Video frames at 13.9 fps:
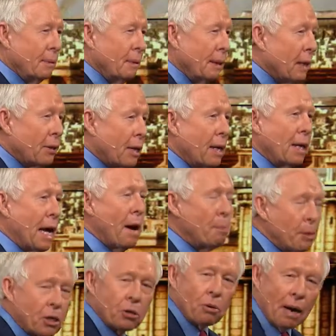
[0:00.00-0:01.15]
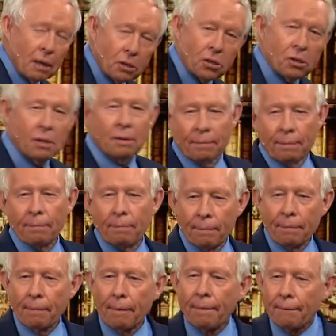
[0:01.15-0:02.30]
Nothing can happen to us.
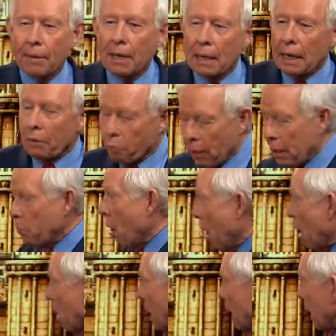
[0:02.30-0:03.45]
If we walk